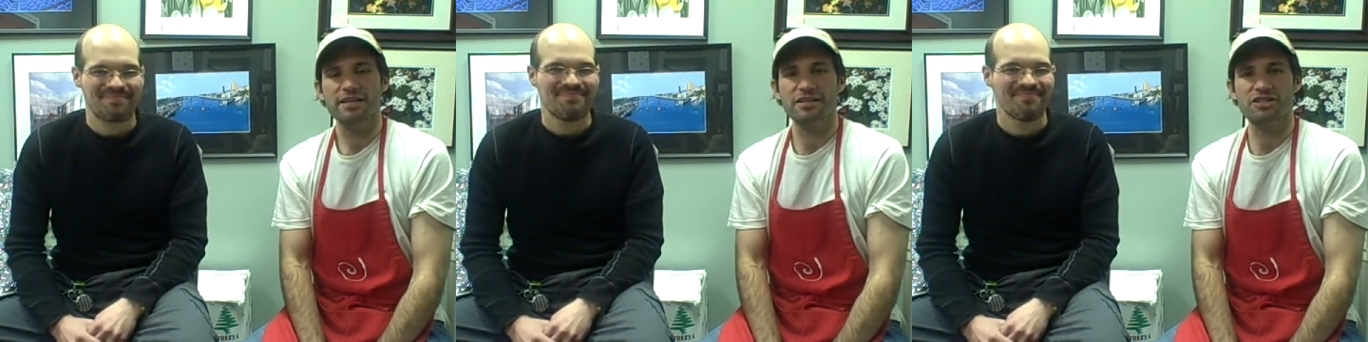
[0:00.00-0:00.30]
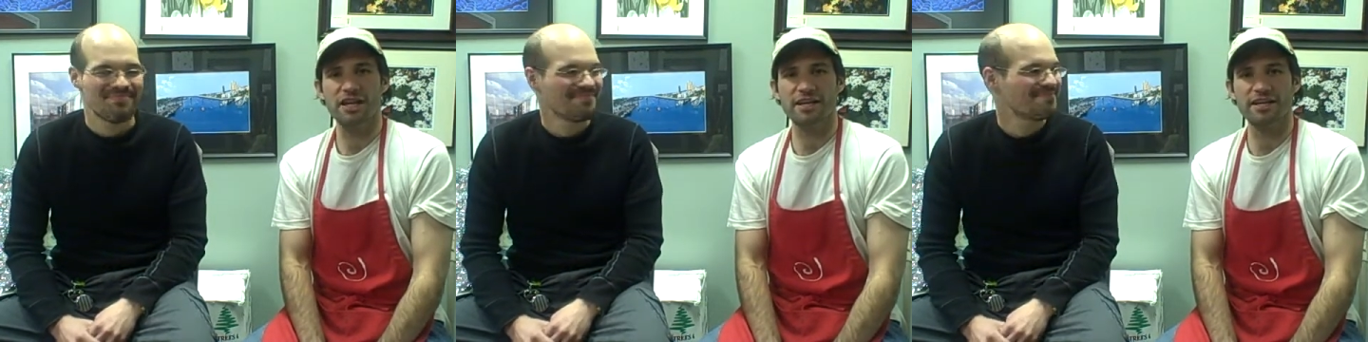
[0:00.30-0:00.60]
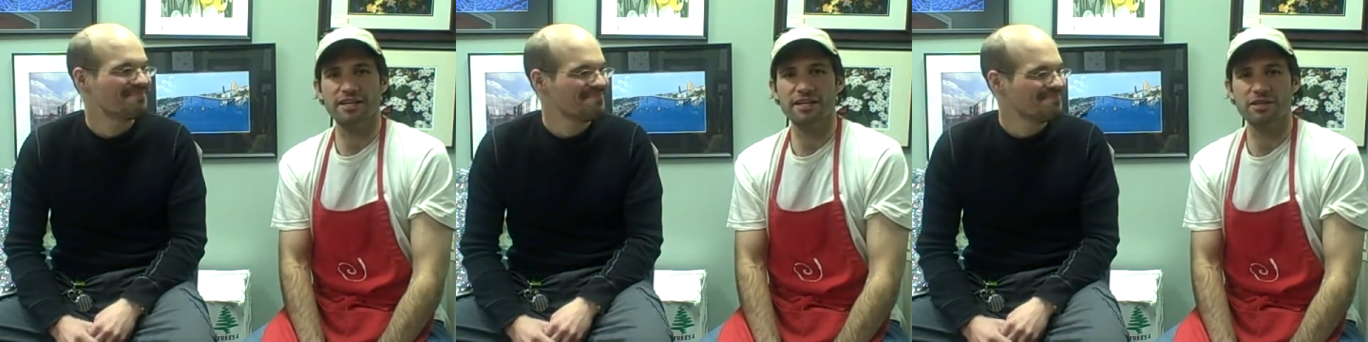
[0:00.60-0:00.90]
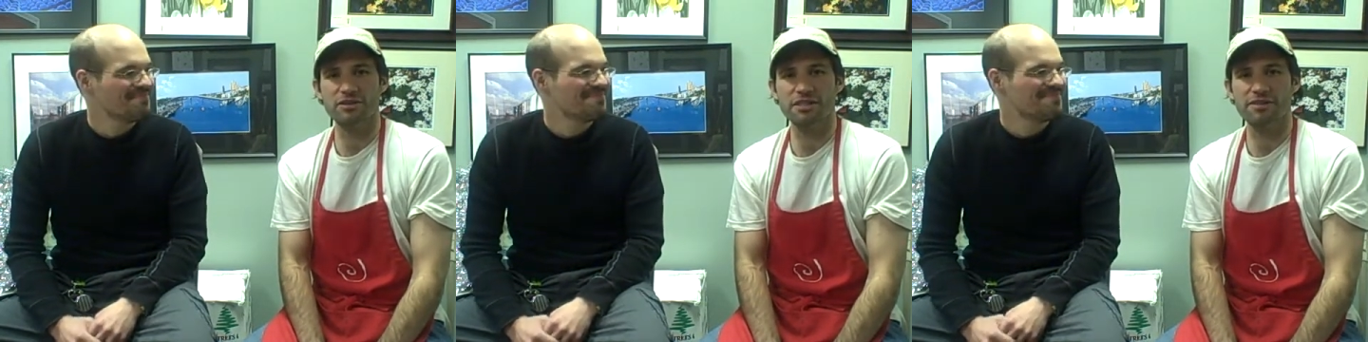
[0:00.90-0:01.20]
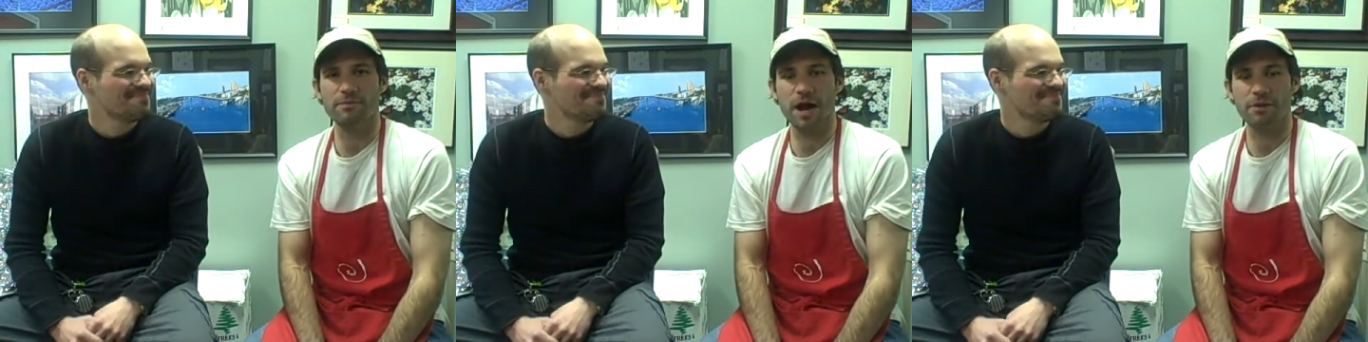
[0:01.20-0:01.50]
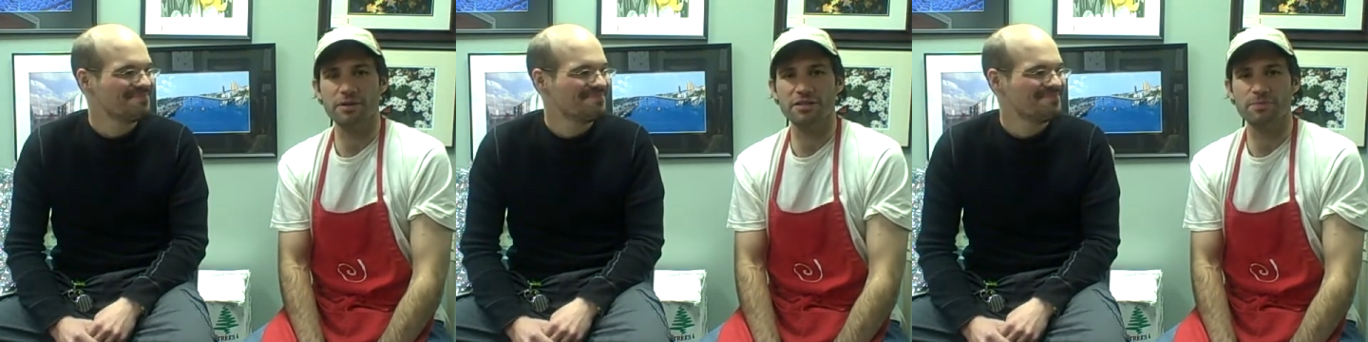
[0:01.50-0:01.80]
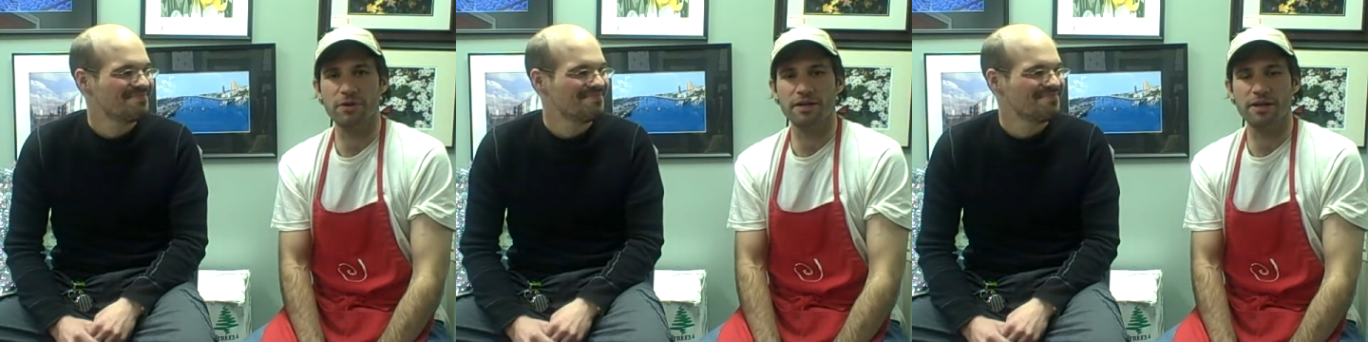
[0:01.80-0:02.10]
Speaker 1: to check in and hear Steve Meyerowitz,
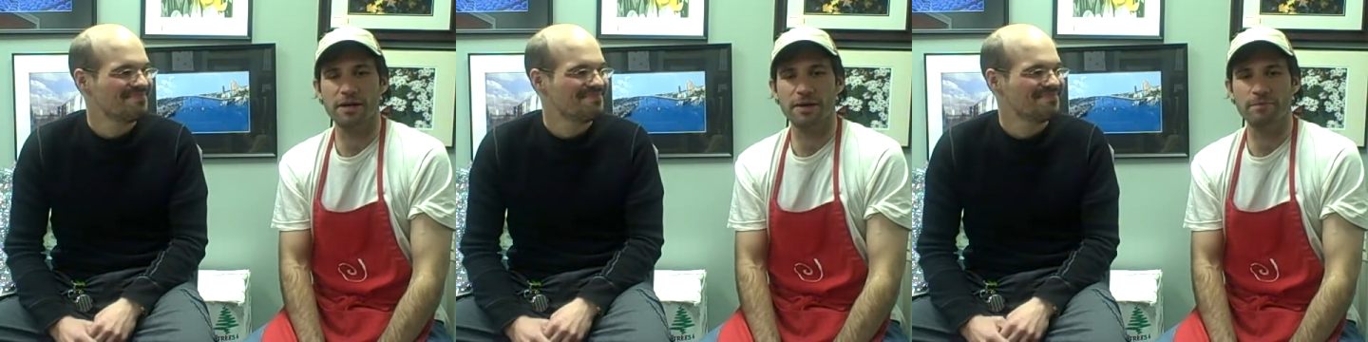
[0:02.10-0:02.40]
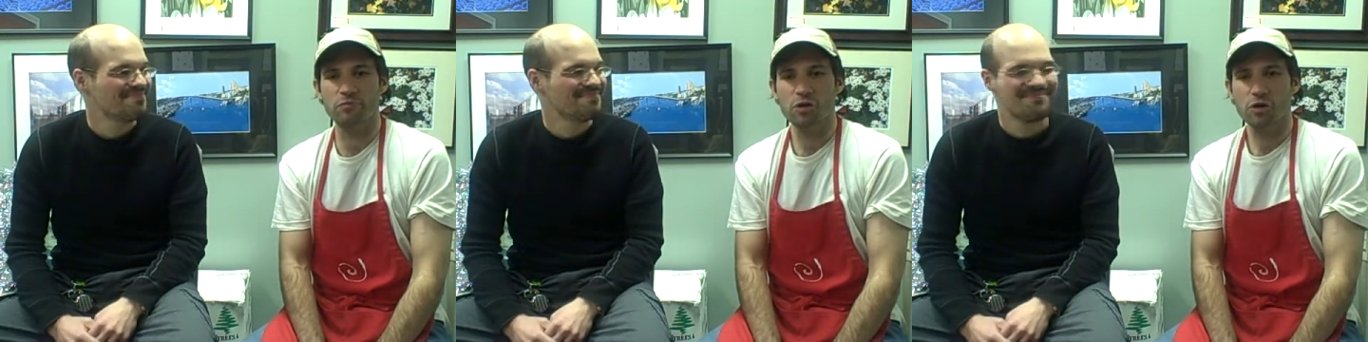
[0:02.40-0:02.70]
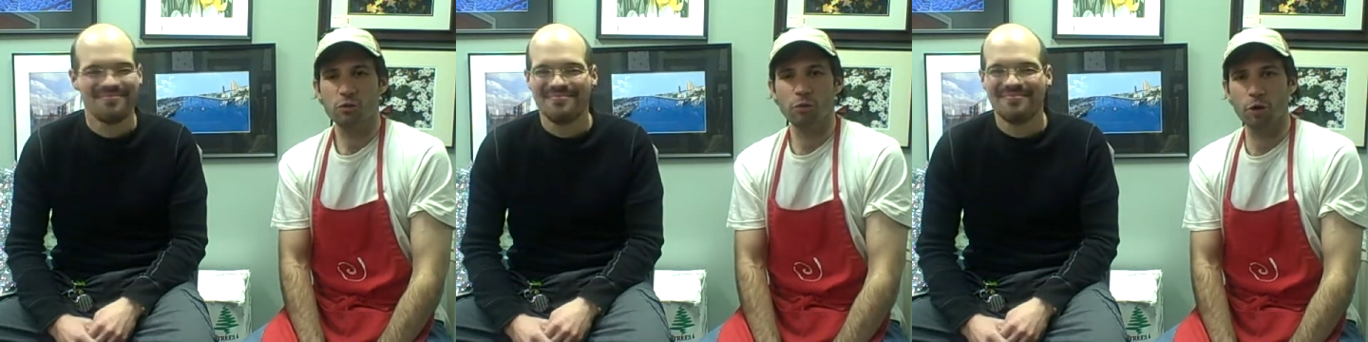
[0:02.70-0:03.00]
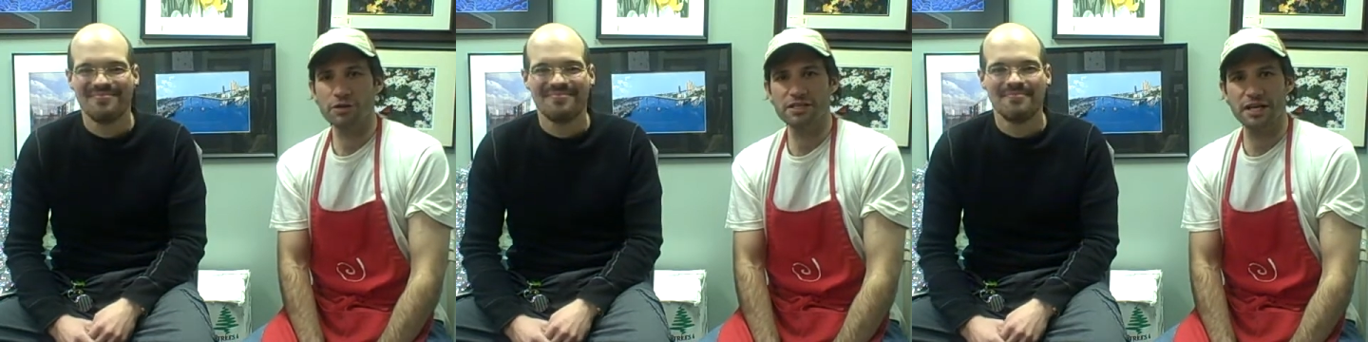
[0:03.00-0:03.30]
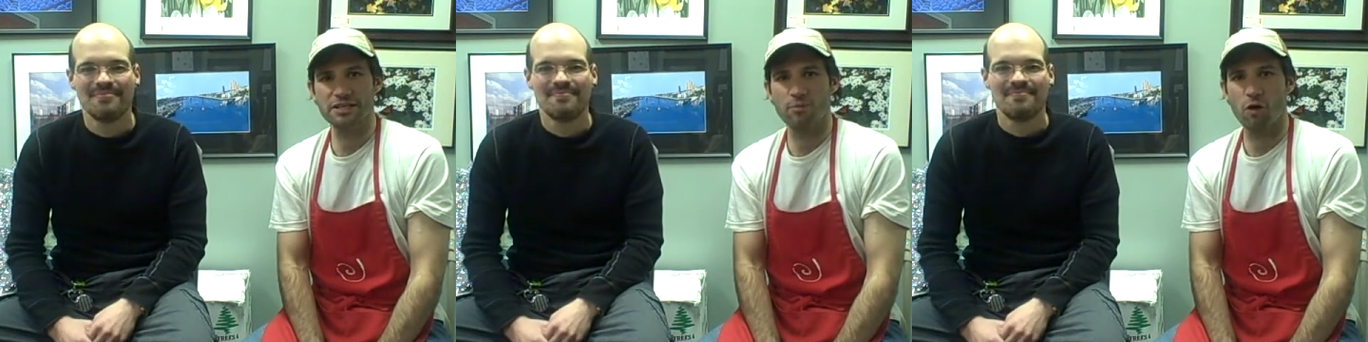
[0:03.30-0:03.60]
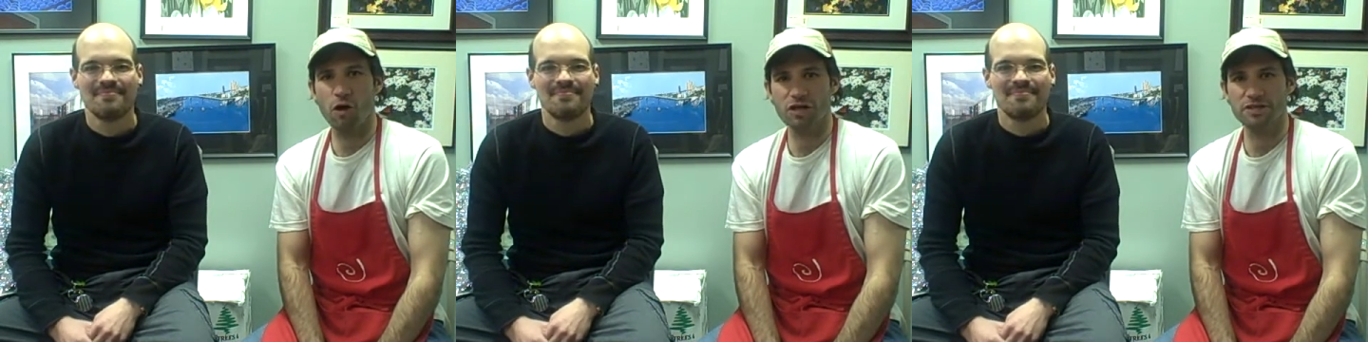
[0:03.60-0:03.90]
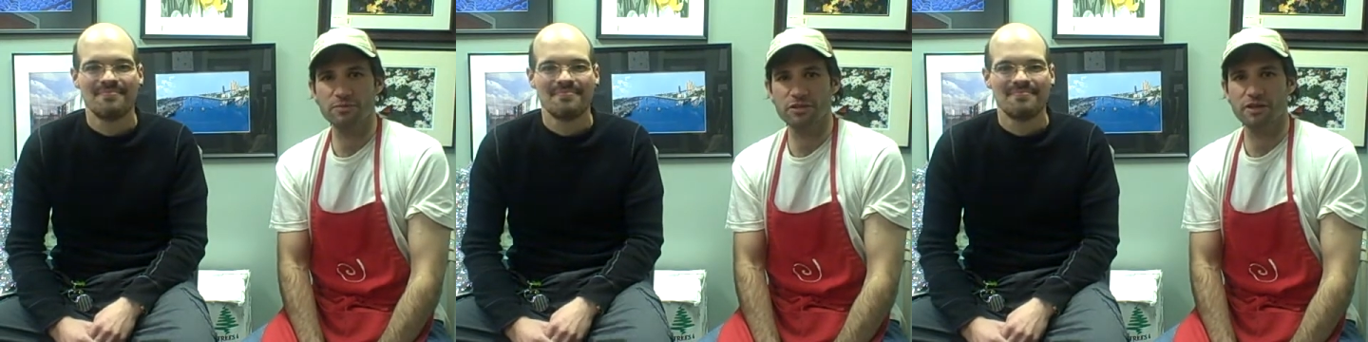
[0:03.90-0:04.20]
but um, Rory's got some
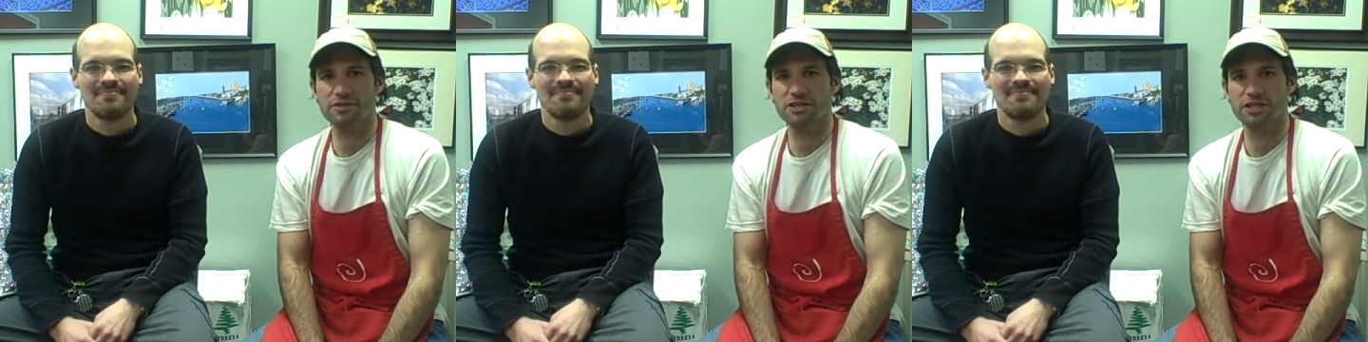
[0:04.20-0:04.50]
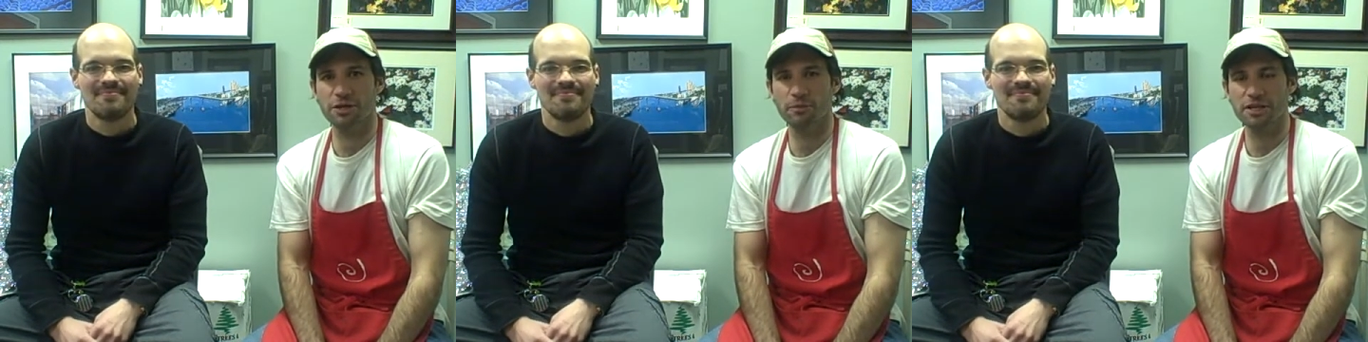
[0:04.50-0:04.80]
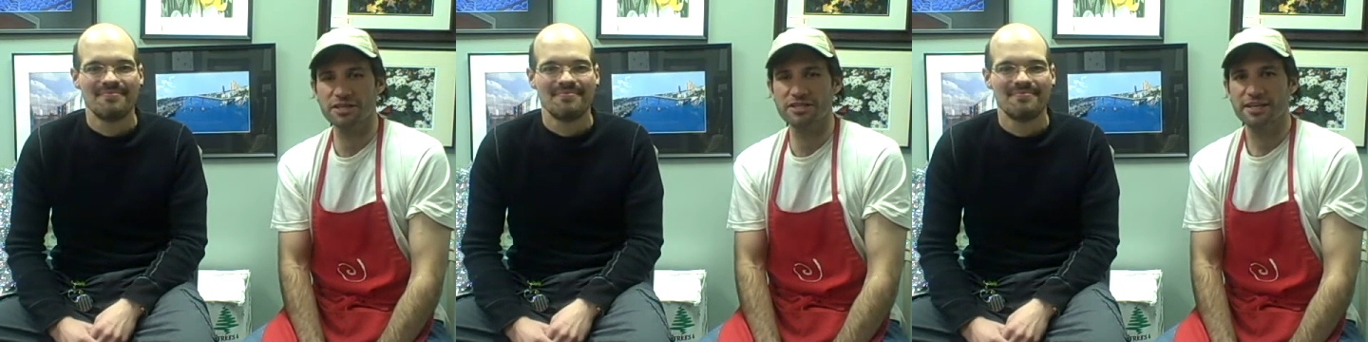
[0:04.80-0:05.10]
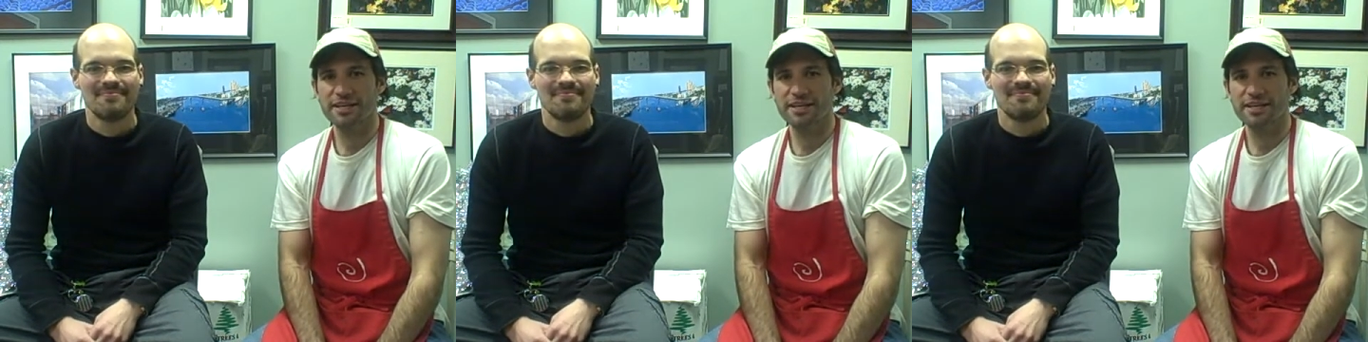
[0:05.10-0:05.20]
awesome stuff to share with us,